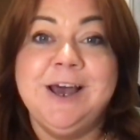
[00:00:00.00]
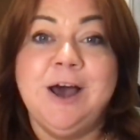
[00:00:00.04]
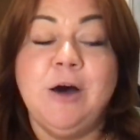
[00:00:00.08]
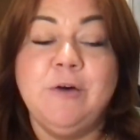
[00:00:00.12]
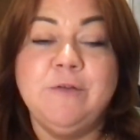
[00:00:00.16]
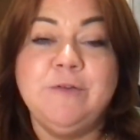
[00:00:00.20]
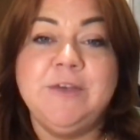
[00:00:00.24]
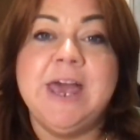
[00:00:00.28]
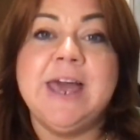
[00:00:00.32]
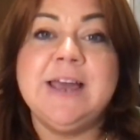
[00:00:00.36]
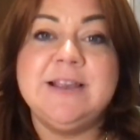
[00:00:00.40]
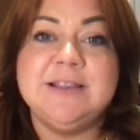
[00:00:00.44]

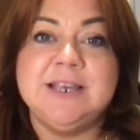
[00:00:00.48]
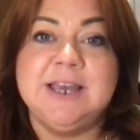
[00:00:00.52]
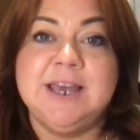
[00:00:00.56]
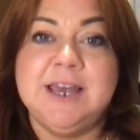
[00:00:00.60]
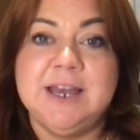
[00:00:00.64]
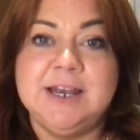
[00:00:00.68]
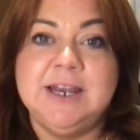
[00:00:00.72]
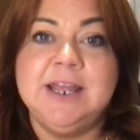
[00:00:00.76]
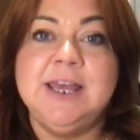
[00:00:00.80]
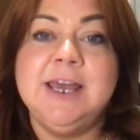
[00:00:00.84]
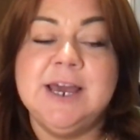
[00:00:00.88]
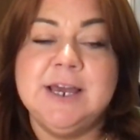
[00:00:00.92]
of getting
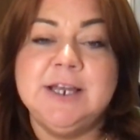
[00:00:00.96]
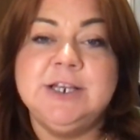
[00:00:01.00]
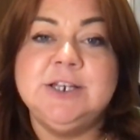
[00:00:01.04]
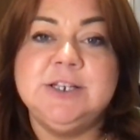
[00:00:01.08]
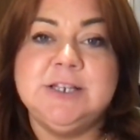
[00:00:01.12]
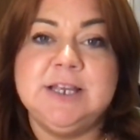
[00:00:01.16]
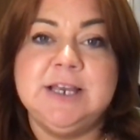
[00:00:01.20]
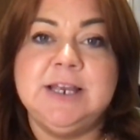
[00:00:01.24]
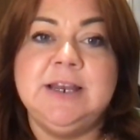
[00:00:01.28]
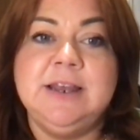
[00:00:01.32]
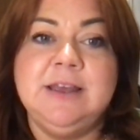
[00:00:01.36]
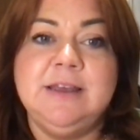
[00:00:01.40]
an
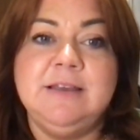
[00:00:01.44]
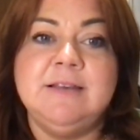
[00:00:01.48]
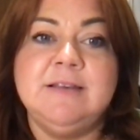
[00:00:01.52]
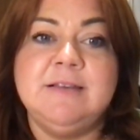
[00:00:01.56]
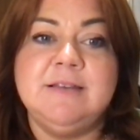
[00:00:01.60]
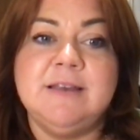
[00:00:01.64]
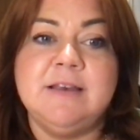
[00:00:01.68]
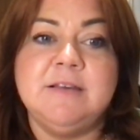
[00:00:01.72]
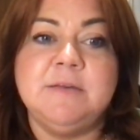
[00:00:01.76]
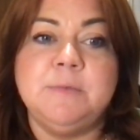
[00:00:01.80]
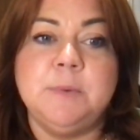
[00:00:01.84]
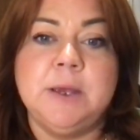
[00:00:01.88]
EHC needs
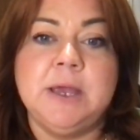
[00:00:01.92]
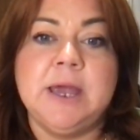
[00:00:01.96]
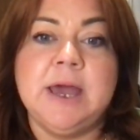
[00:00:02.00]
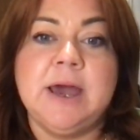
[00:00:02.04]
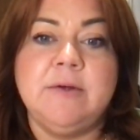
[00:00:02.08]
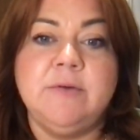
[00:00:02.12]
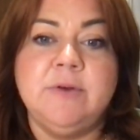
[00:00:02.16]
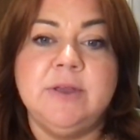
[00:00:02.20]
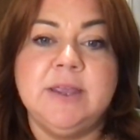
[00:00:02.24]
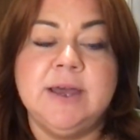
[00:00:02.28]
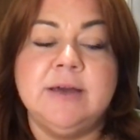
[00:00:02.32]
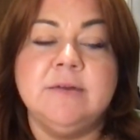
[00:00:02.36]
assessment
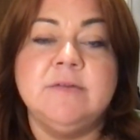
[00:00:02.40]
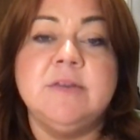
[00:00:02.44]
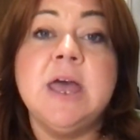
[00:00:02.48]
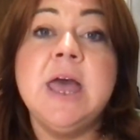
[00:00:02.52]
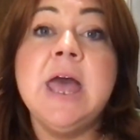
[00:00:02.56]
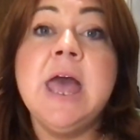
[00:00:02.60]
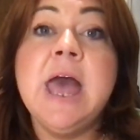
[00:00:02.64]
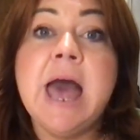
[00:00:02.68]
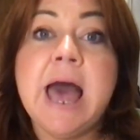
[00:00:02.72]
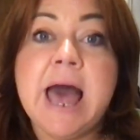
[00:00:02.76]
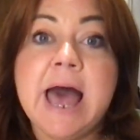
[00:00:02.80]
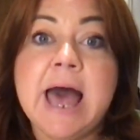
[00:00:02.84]
carried out
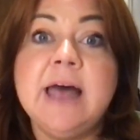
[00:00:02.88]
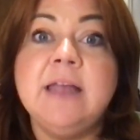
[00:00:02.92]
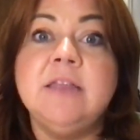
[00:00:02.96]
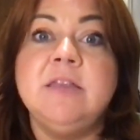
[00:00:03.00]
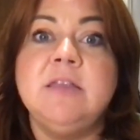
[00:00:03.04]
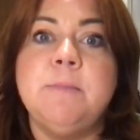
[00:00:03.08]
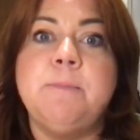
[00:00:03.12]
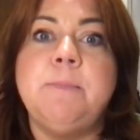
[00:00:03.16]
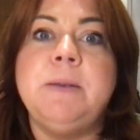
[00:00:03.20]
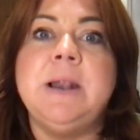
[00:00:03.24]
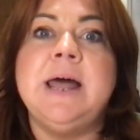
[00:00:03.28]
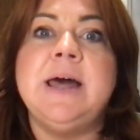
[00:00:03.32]

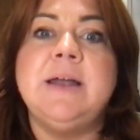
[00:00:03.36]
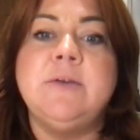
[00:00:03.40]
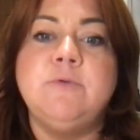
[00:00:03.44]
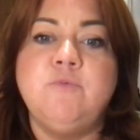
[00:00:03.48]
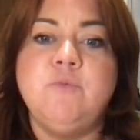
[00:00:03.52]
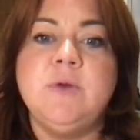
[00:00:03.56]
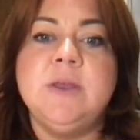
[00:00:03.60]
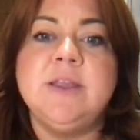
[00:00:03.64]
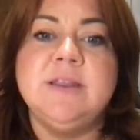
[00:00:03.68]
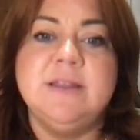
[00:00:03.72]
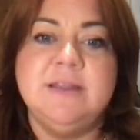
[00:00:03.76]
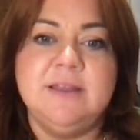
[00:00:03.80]
and the plan
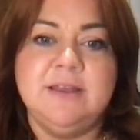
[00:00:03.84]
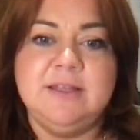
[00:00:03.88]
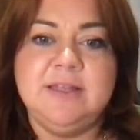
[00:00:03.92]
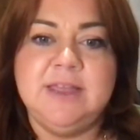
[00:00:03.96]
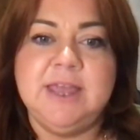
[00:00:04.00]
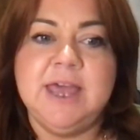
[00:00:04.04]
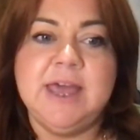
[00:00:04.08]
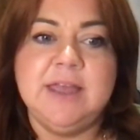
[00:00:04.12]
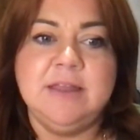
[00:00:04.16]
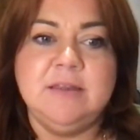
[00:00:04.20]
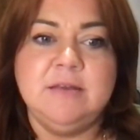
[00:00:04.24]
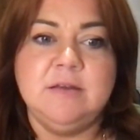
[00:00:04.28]
written at
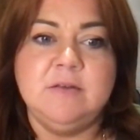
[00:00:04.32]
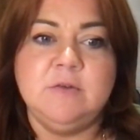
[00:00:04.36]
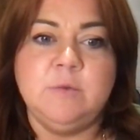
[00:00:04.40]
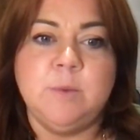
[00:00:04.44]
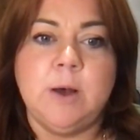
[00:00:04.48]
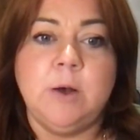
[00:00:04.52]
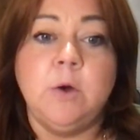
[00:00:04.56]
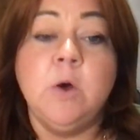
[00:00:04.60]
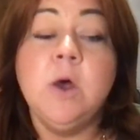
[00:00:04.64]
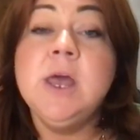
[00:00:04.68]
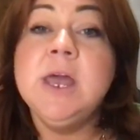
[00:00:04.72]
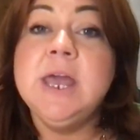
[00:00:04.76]
the end as
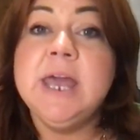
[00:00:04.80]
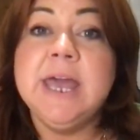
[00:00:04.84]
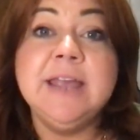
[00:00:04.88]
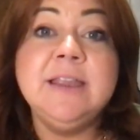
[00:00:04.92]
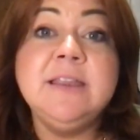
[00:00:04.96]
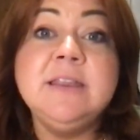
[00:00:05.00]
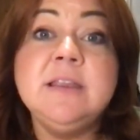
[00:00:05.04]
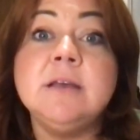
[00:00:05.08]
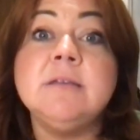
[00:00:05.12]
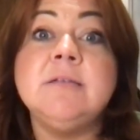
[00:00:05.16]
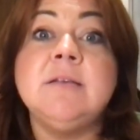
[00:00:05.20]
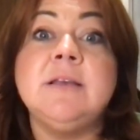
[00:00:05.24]
well.
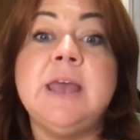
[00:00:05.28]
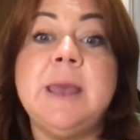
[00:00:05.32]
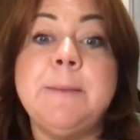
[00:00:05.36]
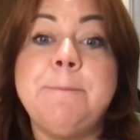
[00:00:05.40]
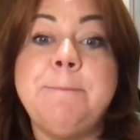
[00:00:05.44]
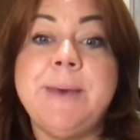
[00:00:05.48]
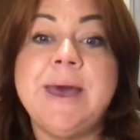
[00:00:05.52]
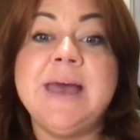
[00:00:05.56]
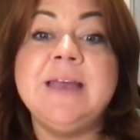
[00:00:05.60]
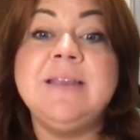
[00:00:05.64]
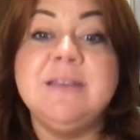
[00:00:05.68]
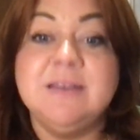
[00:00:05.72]
It doesn't
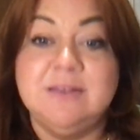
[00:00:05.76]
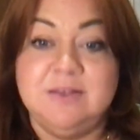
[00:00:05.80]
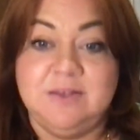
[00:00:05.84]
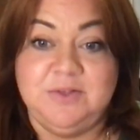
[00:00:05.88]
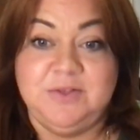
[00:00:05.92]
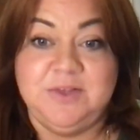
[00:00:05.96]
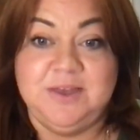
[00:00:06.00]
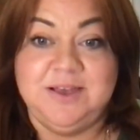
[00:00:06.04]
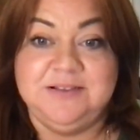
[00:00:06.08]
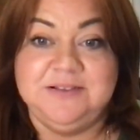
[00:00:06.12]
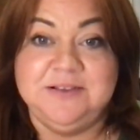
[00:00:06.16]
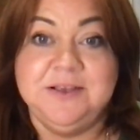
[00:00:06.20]
get better
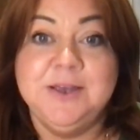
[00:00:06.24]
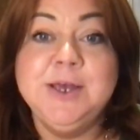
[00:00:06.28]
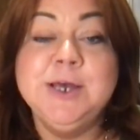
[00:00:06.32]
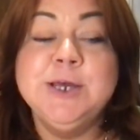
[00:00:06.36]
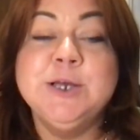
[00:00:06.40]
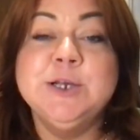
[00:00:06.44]
than this.